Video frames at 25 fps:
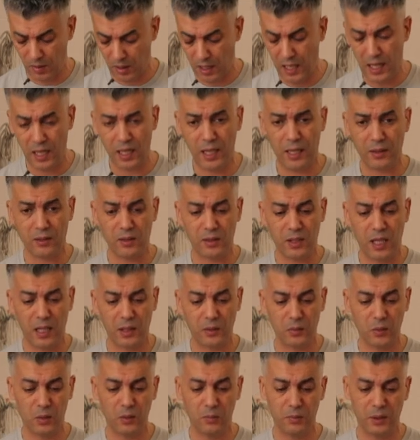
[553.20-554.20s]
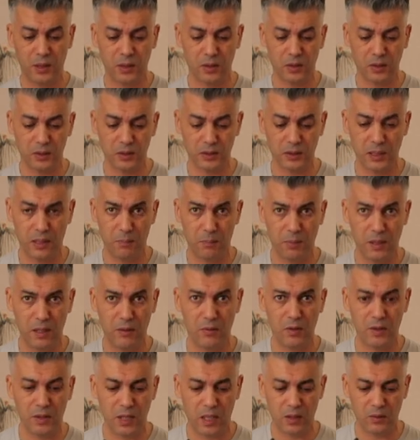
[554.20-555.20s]
but I like the dark rum because I
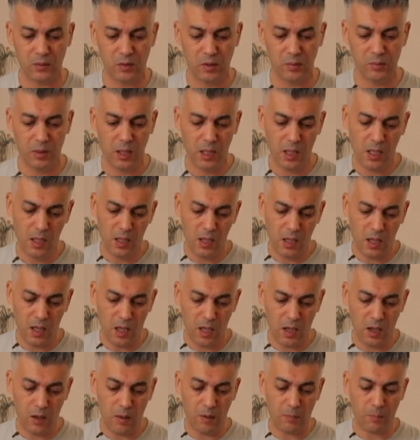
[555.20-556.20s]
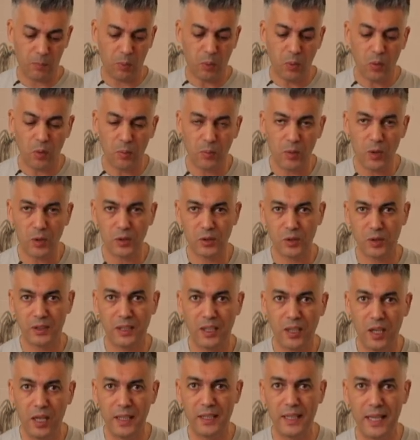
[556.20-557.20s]
believe the dark rum uh, promotes
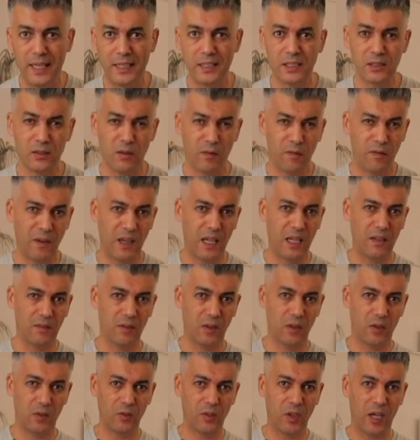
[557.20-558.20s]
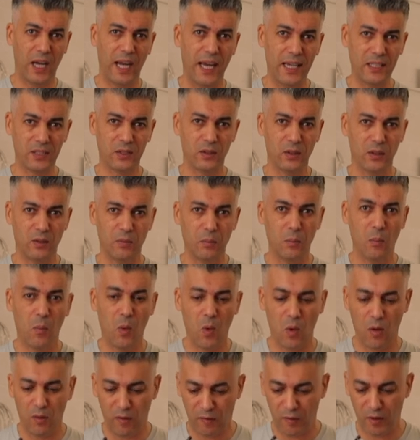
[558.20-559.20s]
promote and enhance the flavor of the hazelnut
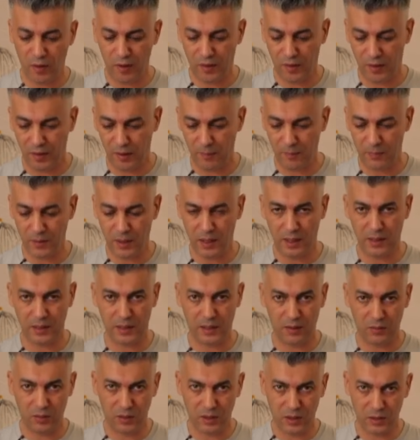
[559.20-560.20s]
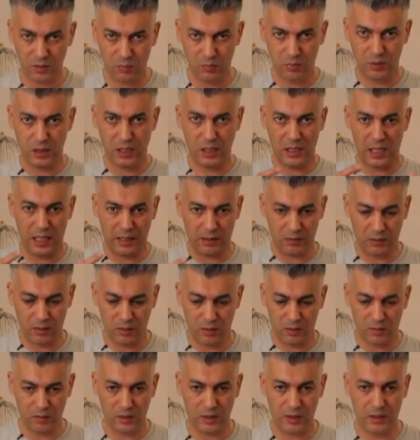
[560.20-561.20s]
more further and give you this really like
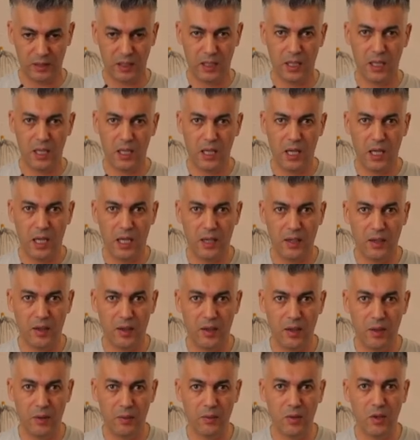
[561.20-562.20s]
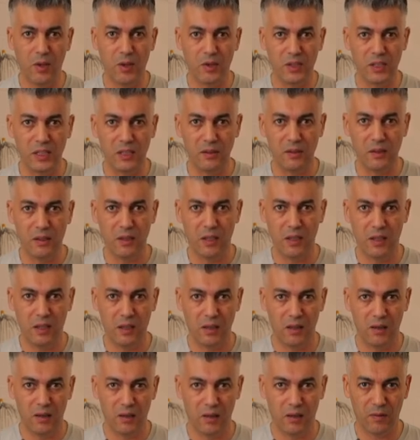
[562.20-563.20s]
lovely uh, nutty
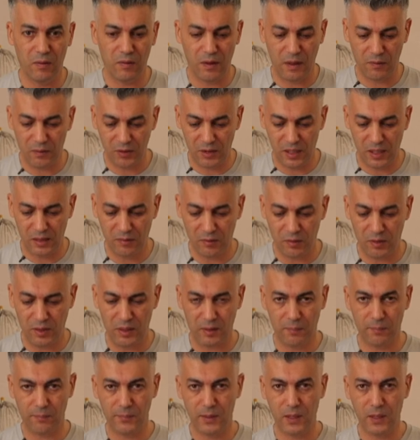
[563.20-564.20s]
uh, flavor delivery.